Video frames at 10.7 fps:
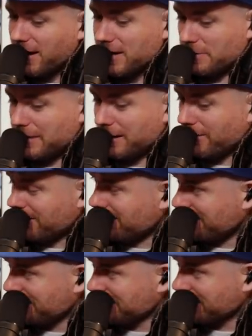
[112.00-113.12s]
Nothing to be
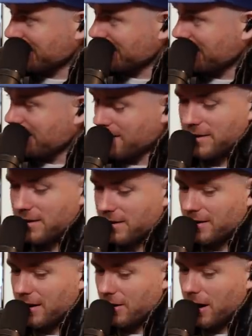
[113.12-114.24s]
doing.
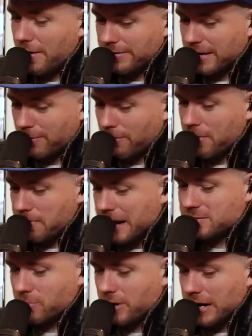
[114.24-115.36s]
I was there, we're
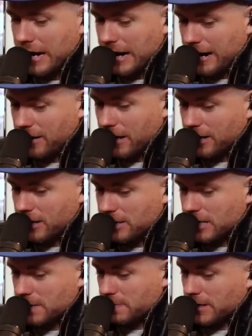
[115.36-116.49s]
passing Monday, and he
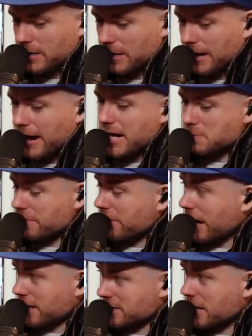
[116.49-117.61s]
said to me, asked me if I like